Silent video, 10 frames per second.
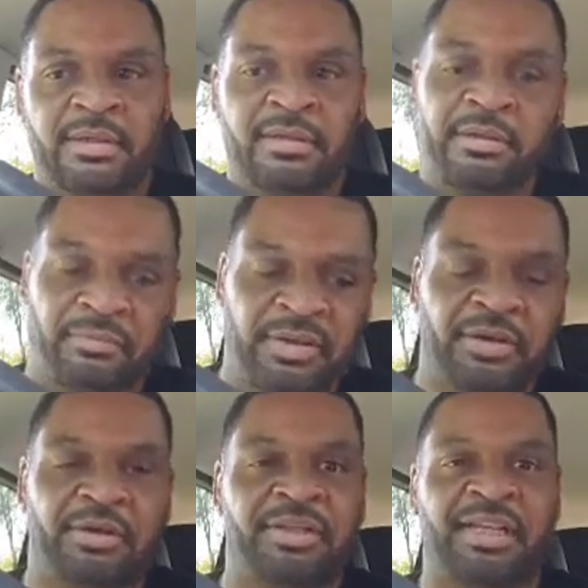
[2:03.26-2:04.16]
The
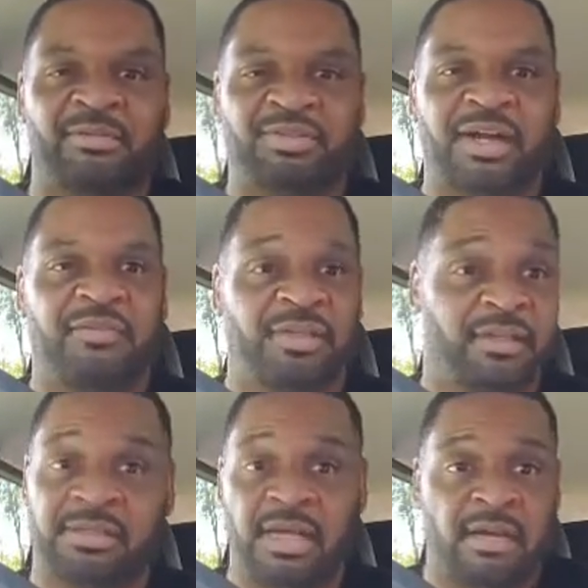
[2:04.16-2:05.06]
vehicle that I was driving at
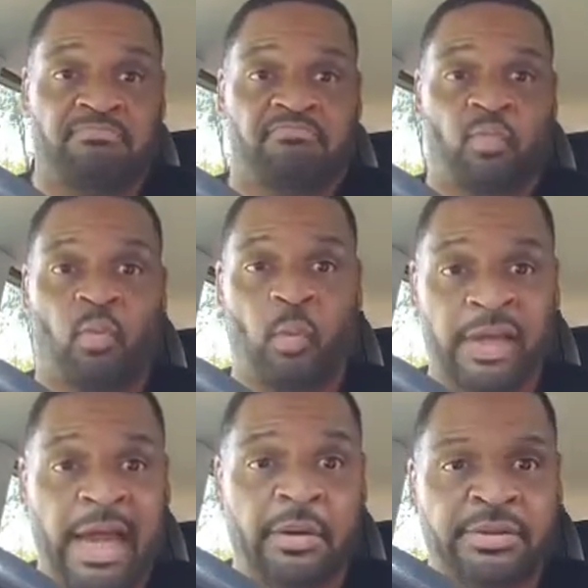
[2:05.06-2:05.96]
the time went
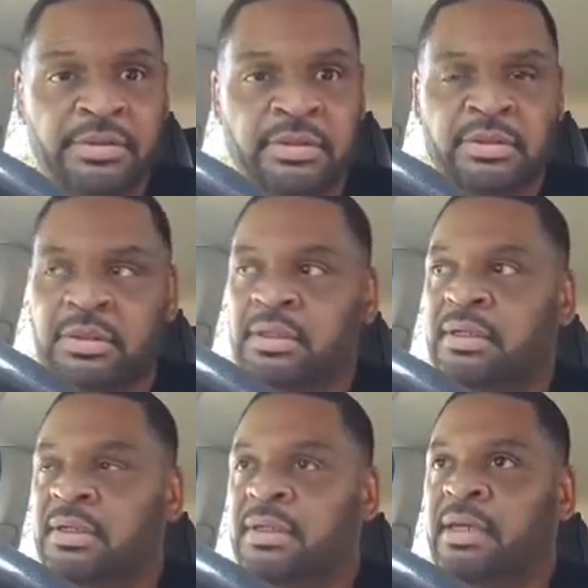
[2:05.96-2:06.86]
out,
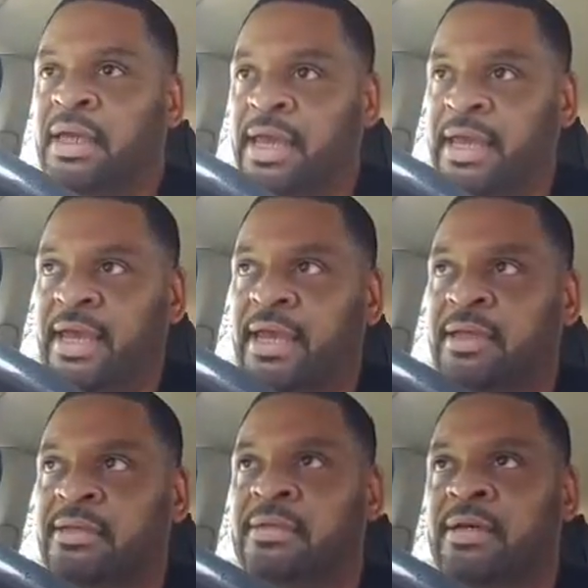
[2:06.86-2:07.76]

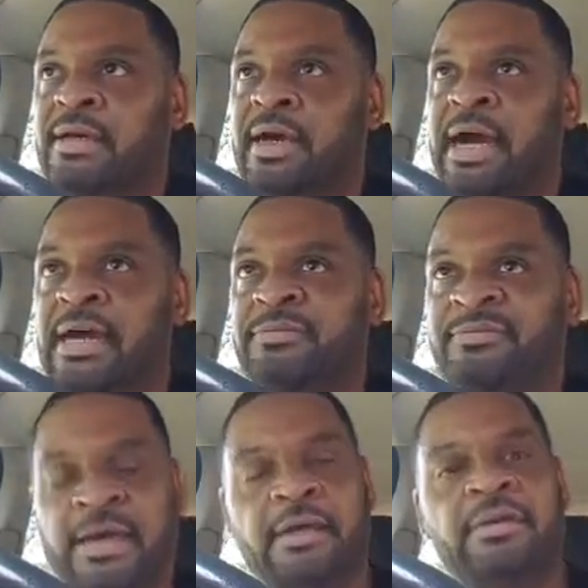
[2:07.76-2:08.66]
and I'd
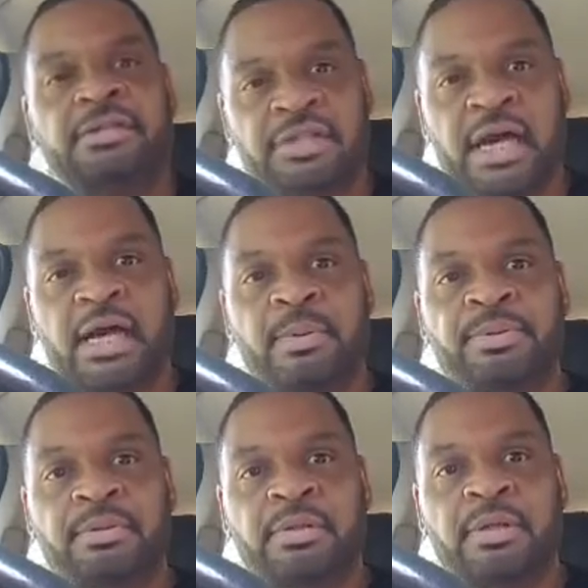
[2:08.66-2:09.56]
found a job
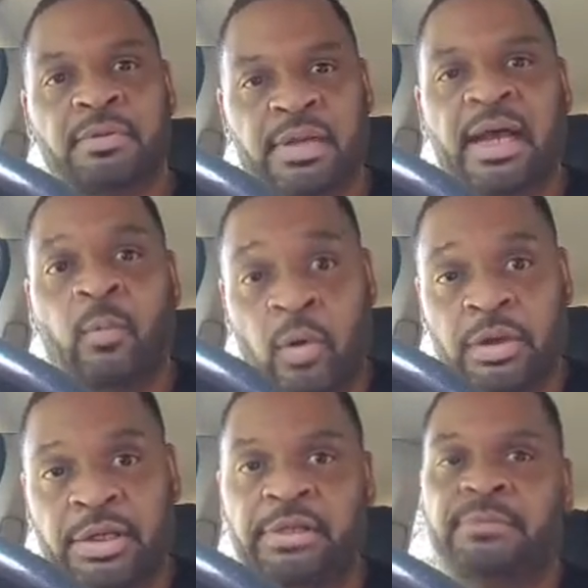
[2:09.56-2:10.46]
that I
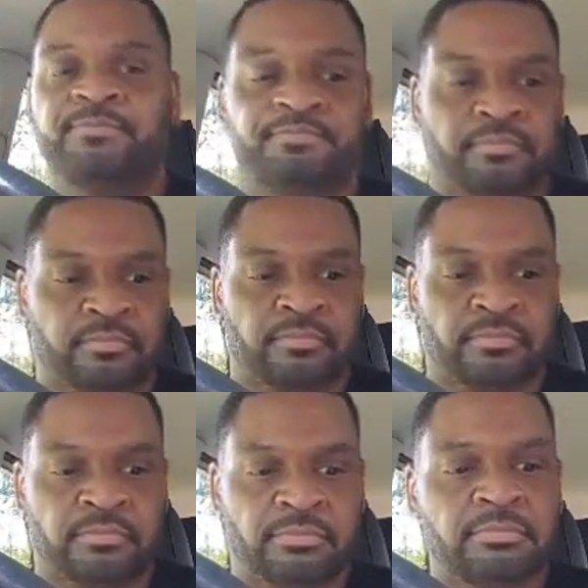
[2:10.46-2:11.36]
wanted.
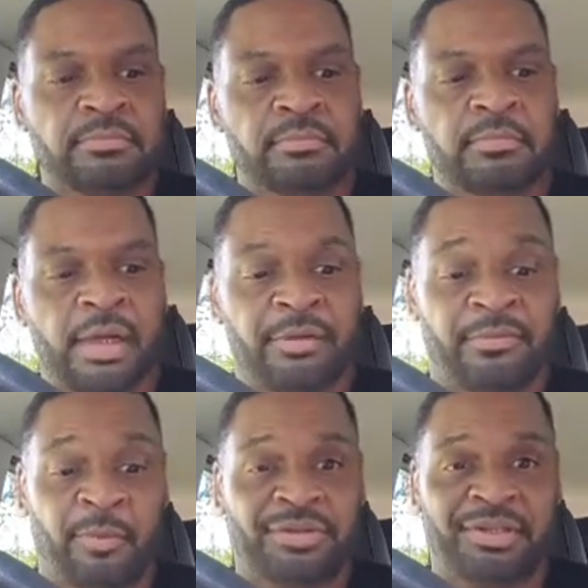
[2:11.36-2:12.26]

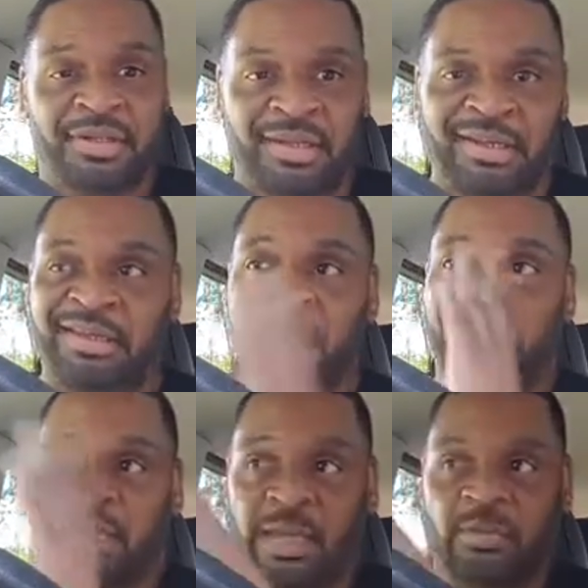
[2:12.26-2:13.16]
Unfortunately,
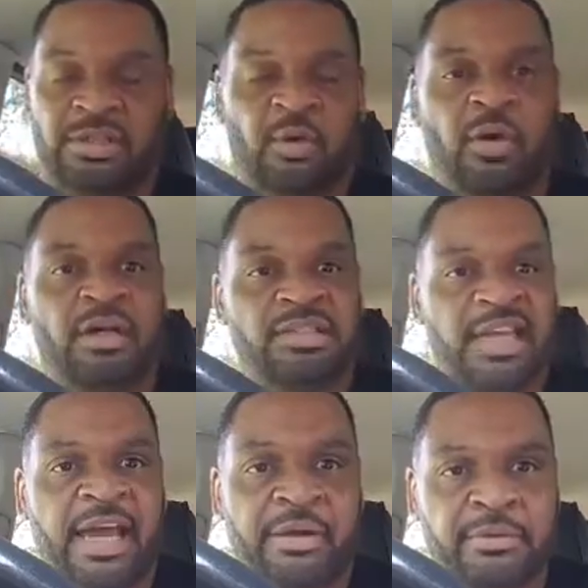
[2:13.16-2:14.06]
it was across
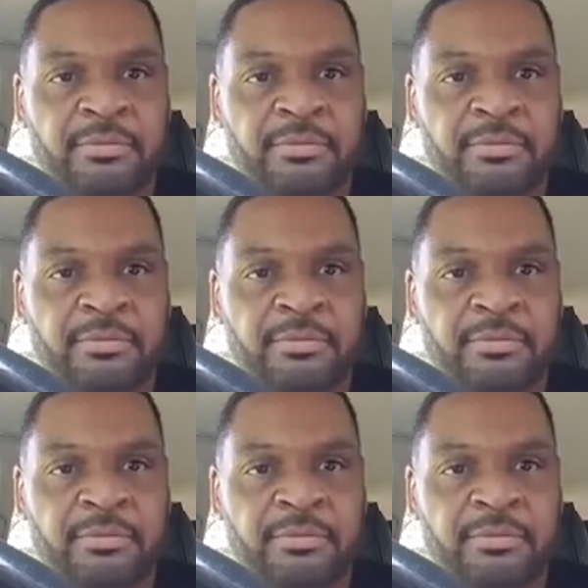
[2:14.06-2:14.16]
town,